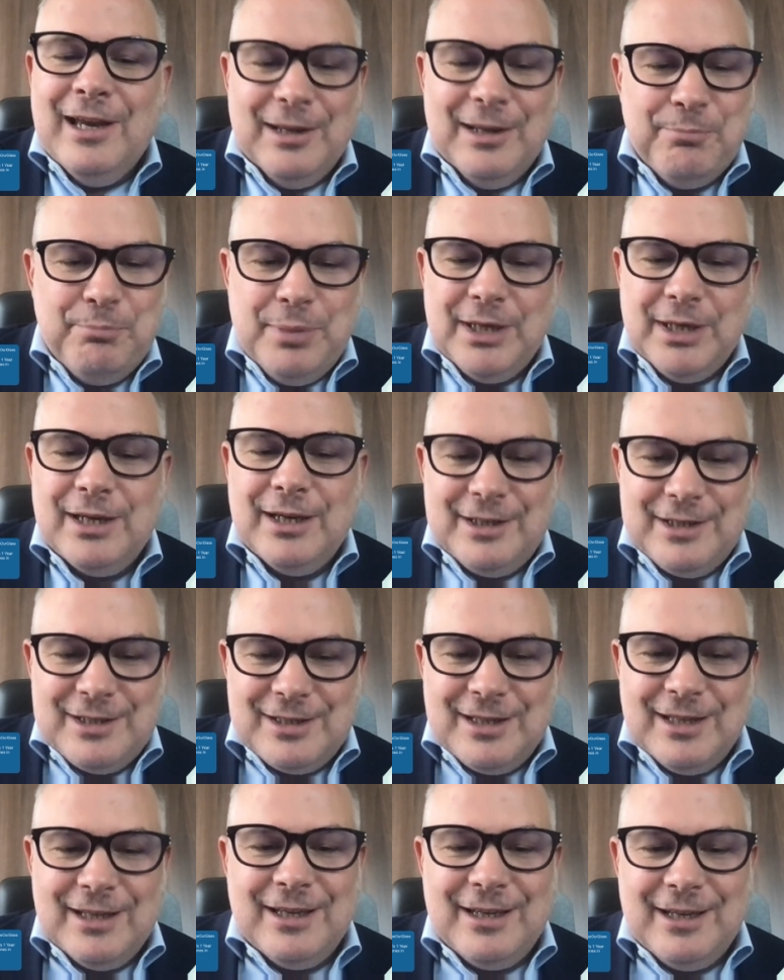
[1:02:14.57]
And bigger
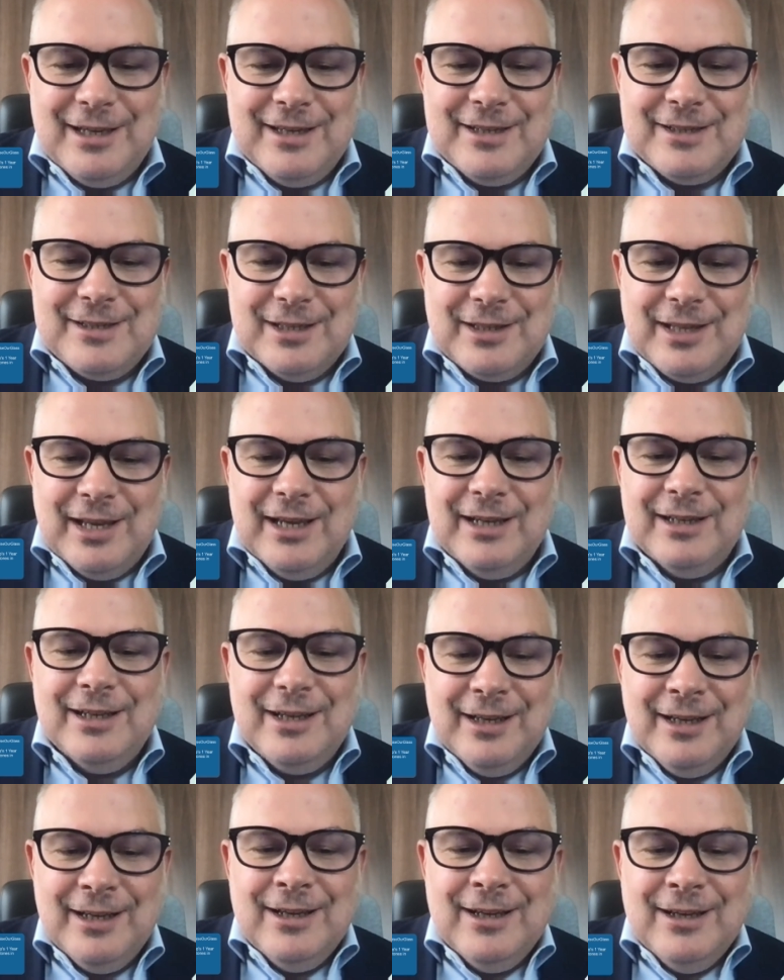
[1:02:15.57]
is the
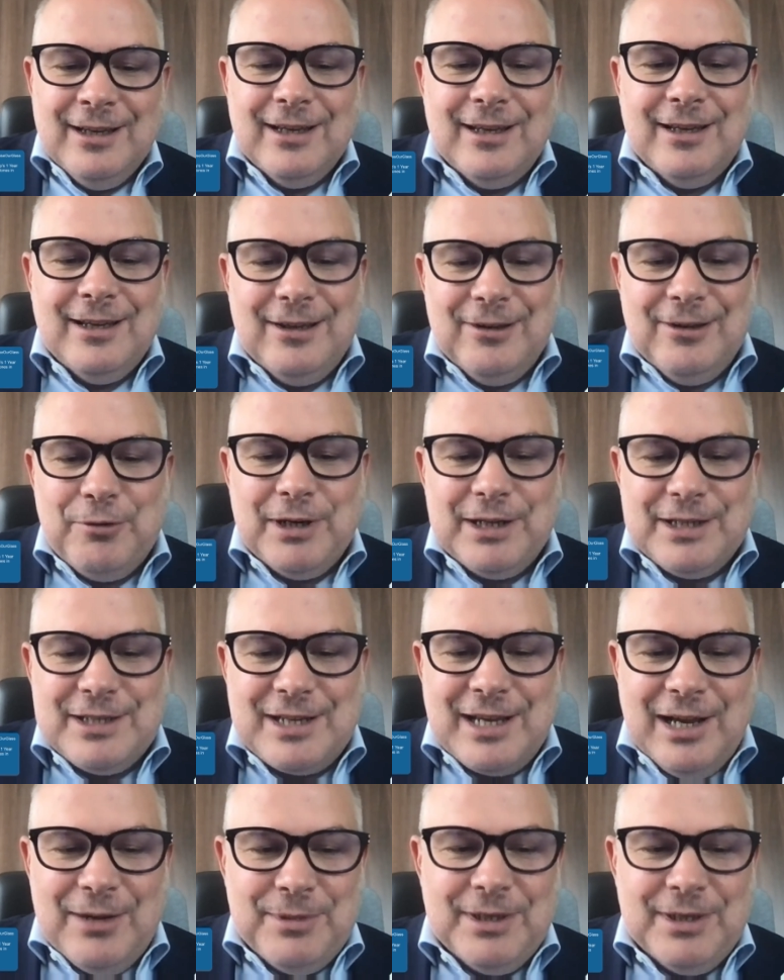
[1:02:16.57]
tank where
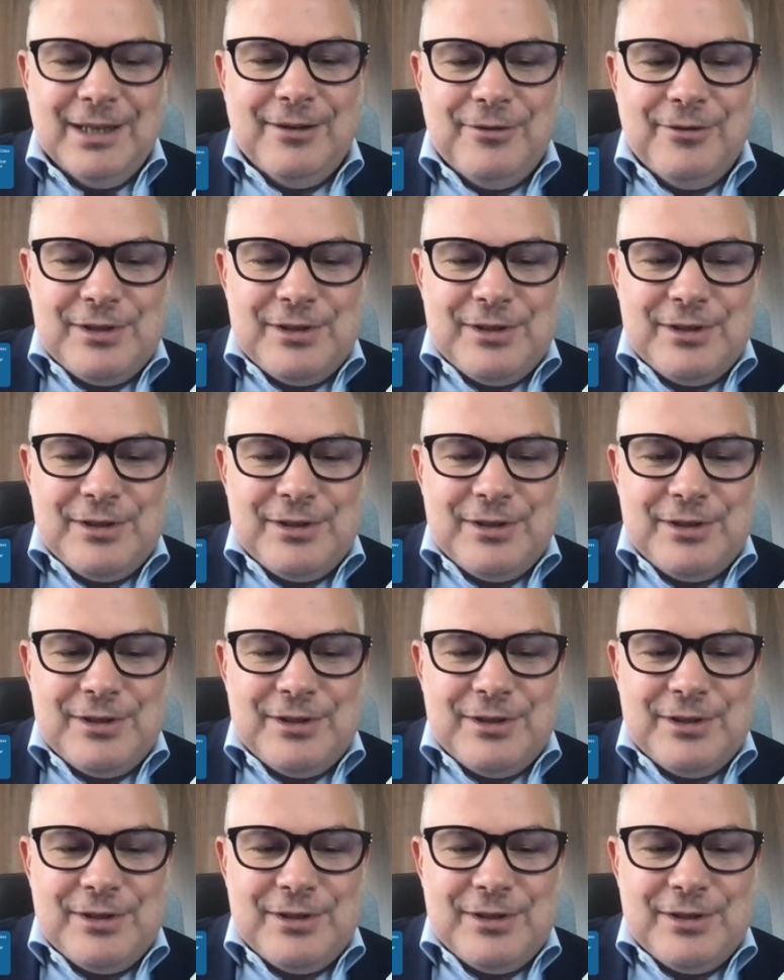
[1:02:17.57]
it's coming.